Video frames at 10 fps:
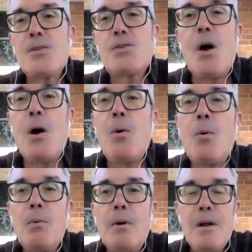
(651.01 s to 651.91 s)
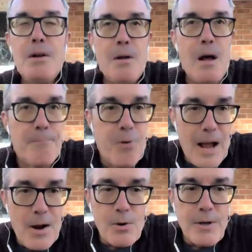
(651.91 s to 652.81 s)
So
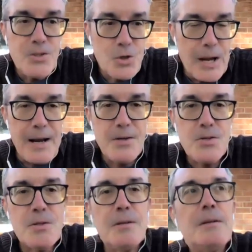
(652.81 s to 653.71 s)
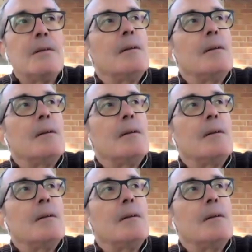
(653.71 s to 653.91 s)
priority changed.